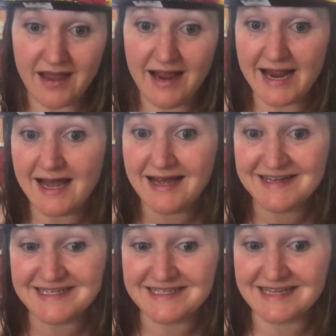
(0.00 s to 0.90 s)

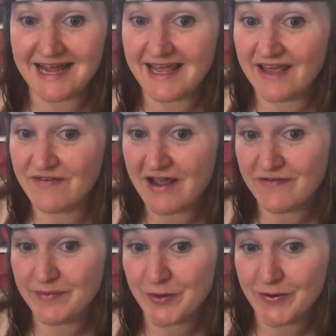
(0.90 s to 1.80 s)
And if you have
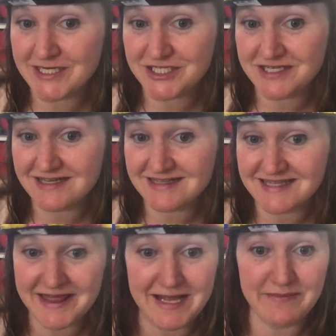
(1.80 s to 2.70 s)
any more
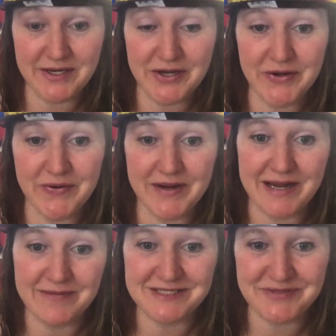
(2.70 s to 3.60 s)
questions, let me know, and
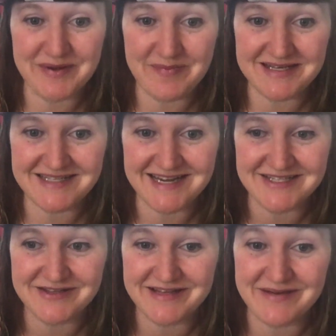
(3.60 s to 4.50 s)
I will do my best to
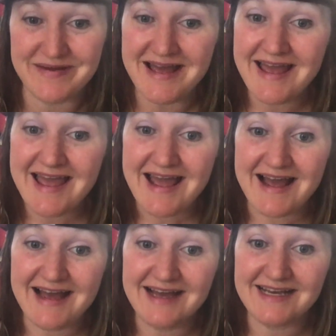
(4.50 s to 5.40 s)
answer them.
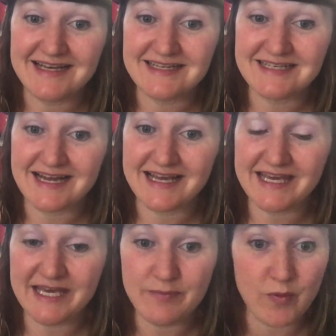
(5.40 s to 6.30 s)
And uh,
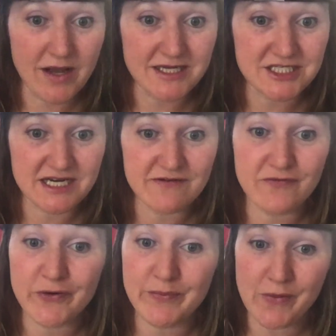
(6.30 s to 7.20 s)
keep watching
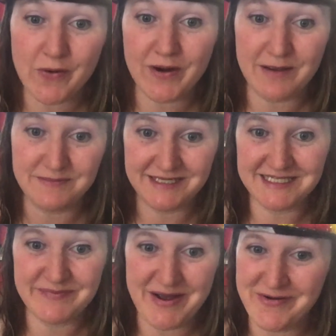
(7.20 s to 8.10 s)
for more
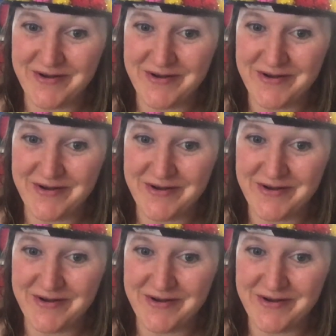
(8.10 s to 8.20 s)
updates about